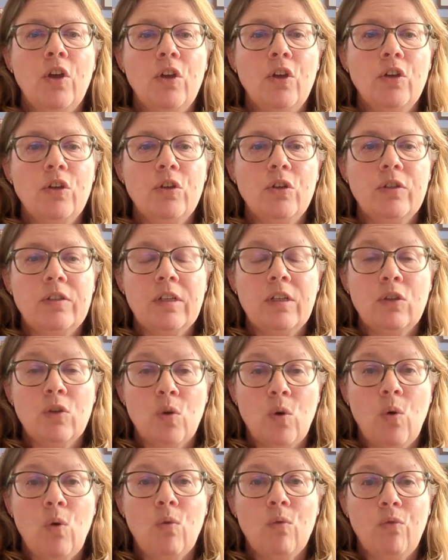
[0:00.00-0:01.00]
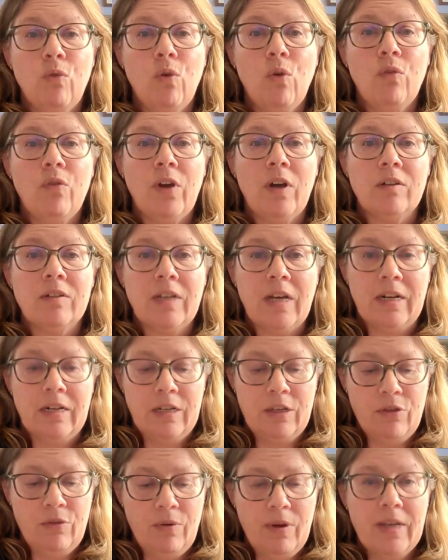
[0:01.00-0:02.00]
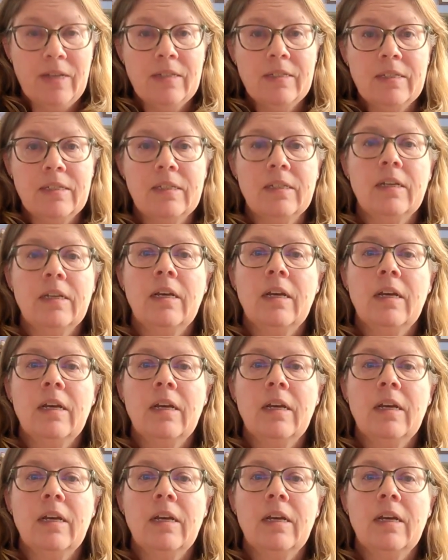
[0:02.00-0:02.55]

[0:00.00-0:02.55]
using the called for Valdani threads.